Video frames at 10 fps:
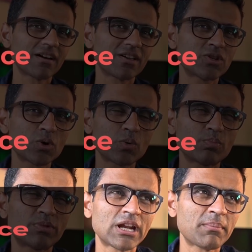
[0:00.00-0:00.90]

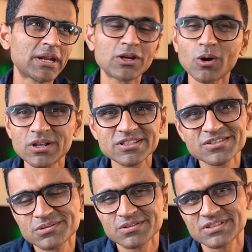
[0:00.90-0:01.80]
There are many
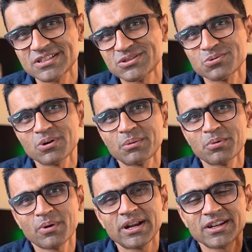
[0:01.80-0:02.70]
colleges, universities who are
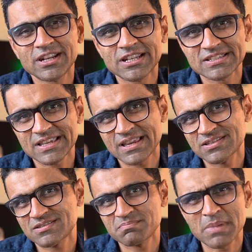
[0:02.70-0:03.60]
providing data
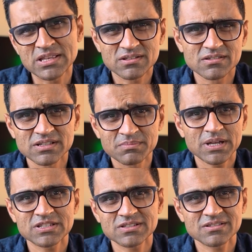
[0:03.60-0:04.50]
science bachelor's and
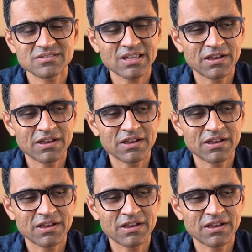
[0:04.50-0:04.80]
master's.